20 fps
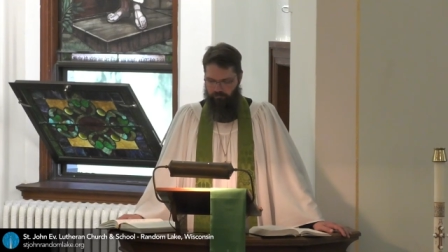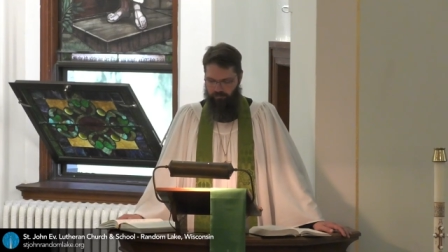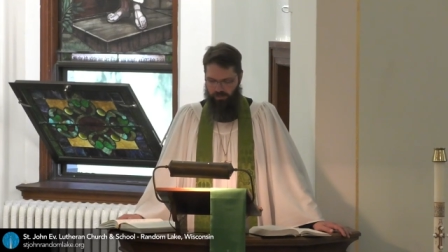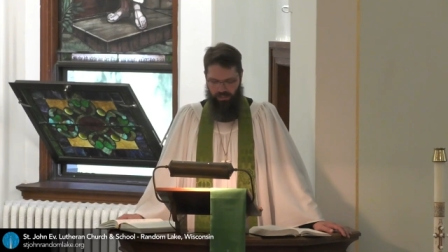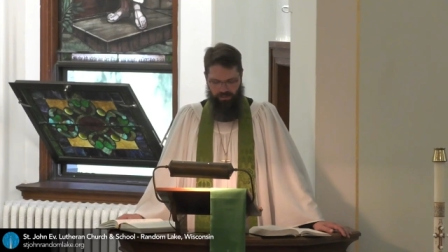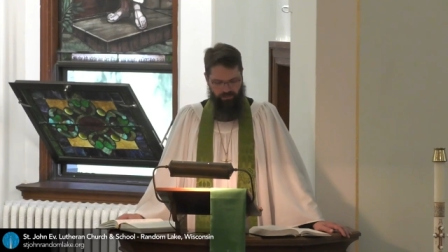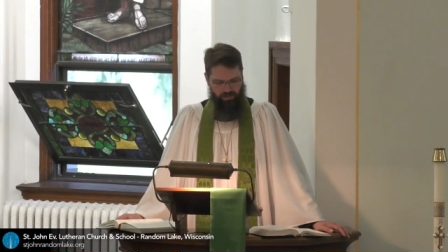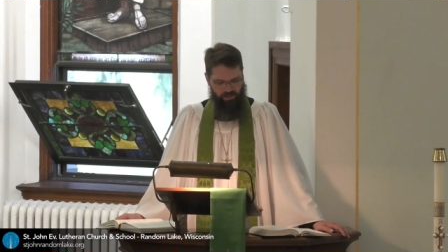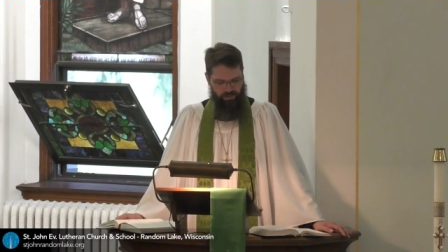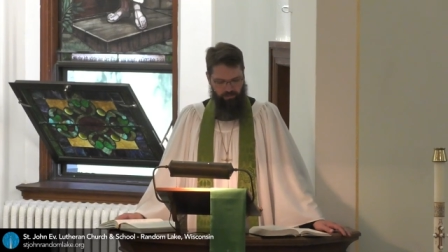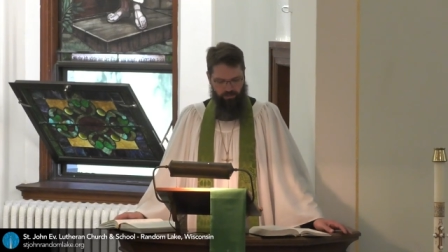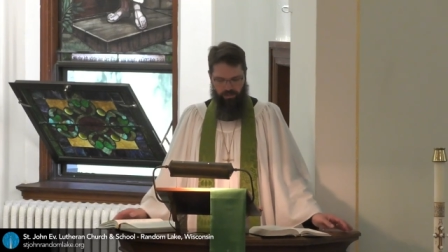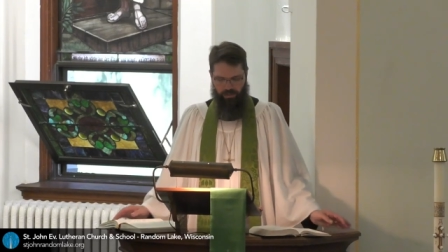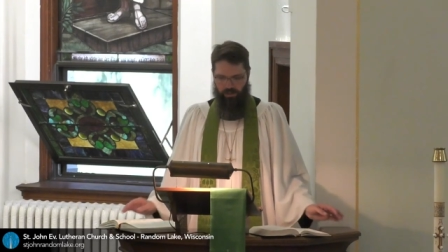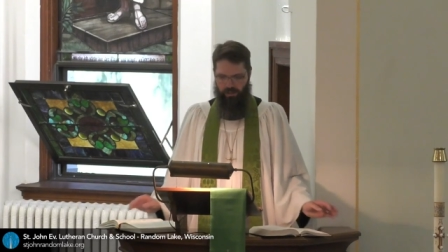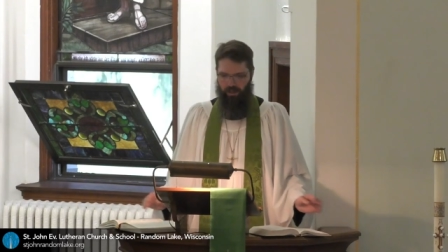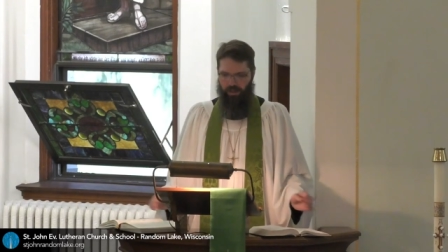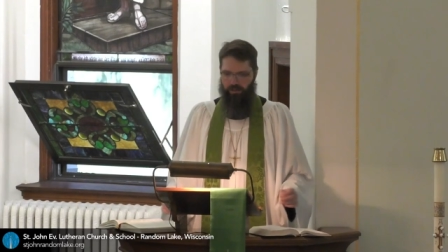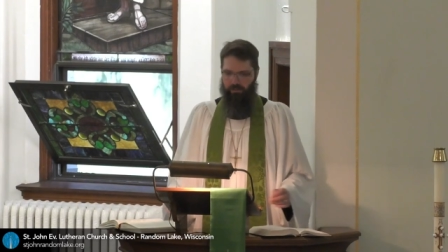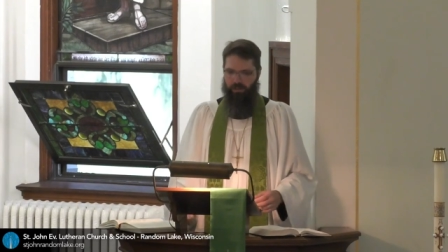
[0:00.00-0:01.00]
And thanks be to
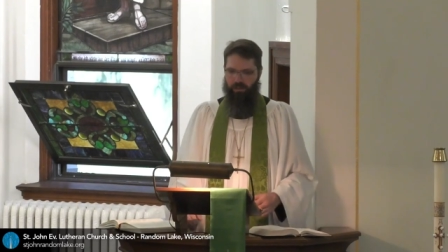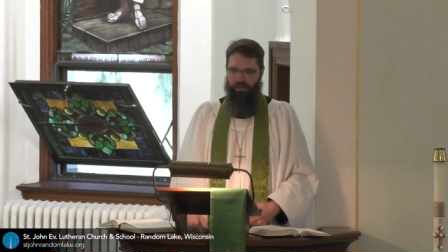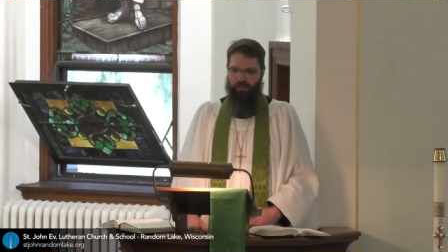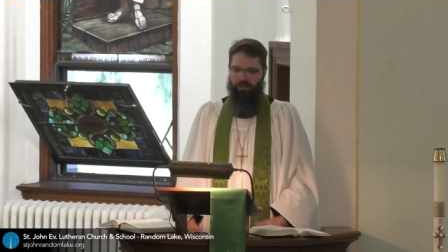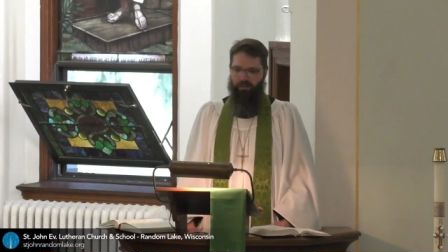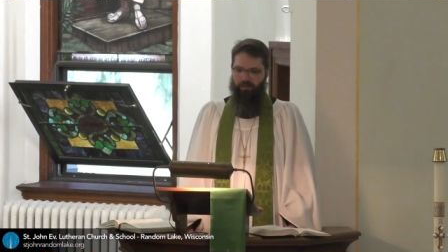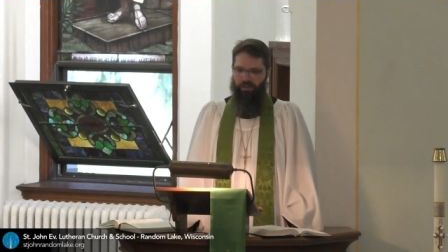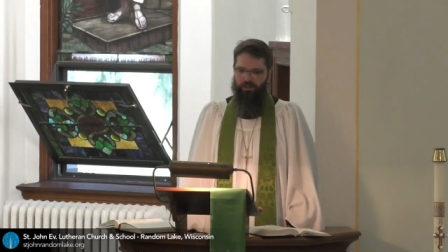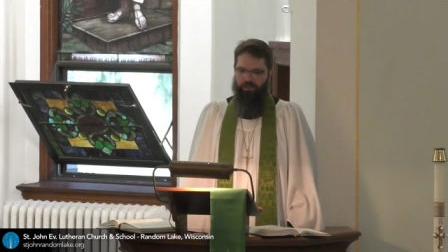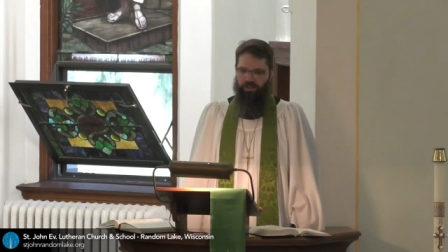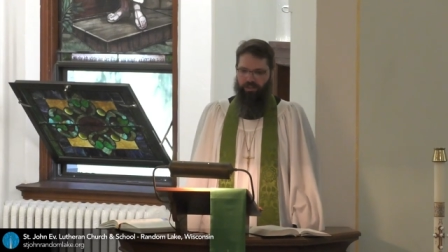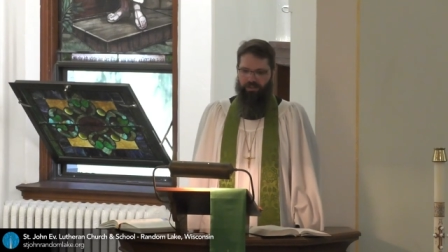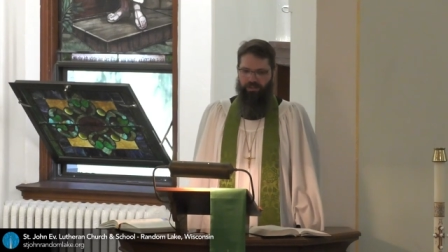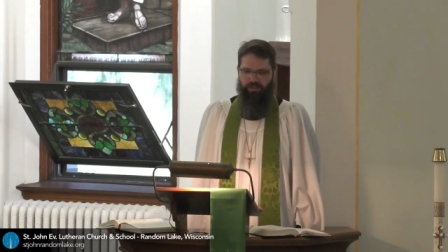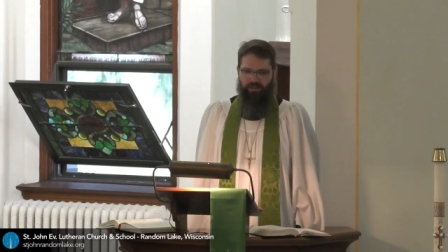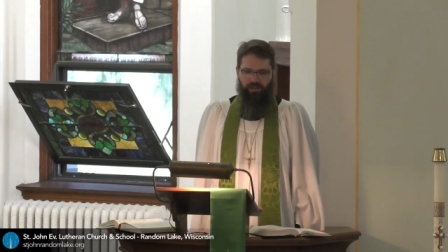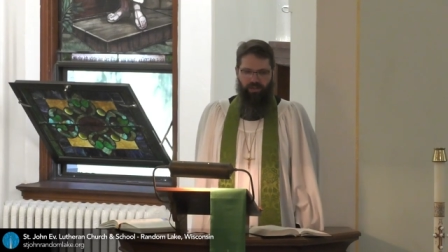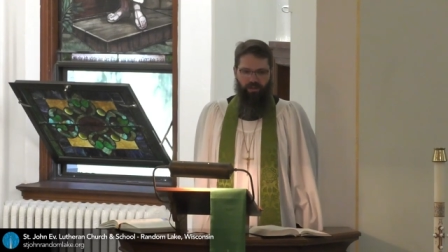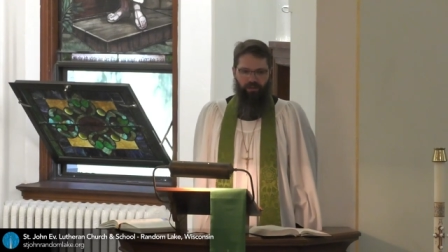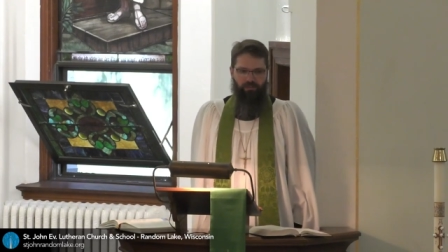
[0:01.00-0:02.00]
God that
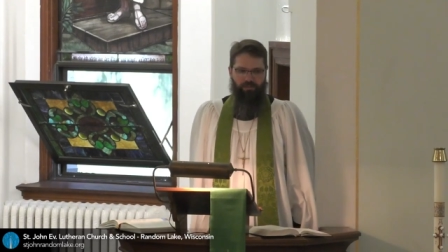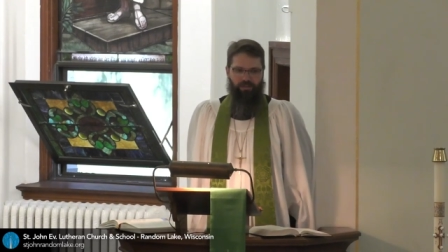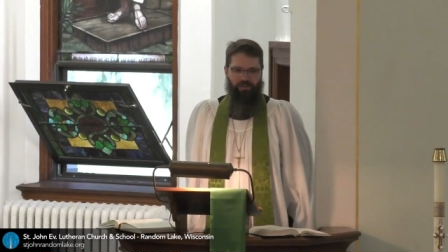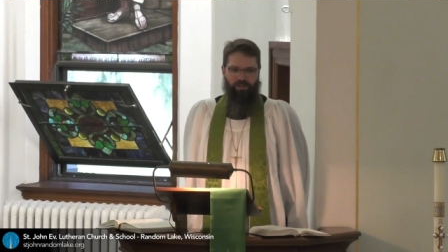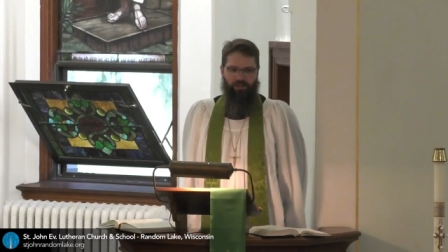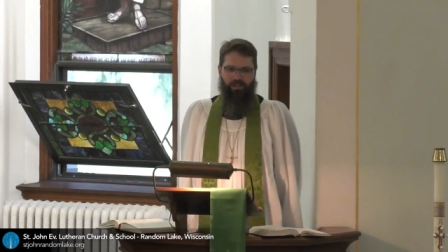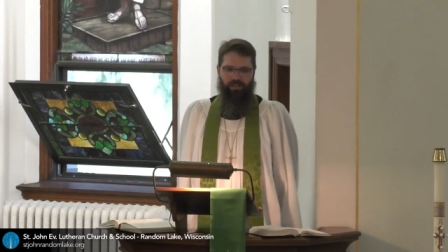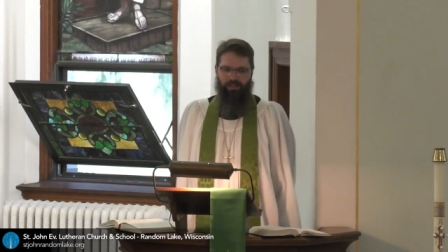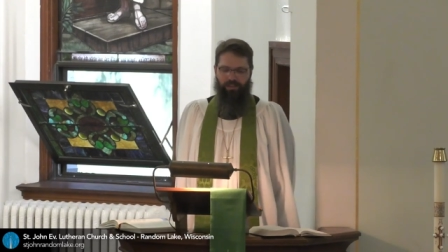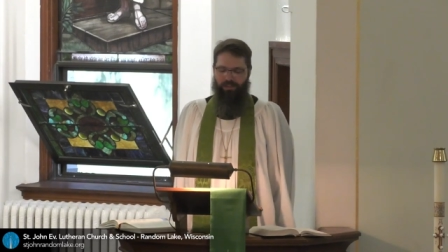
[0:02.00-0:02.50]
Jesus comes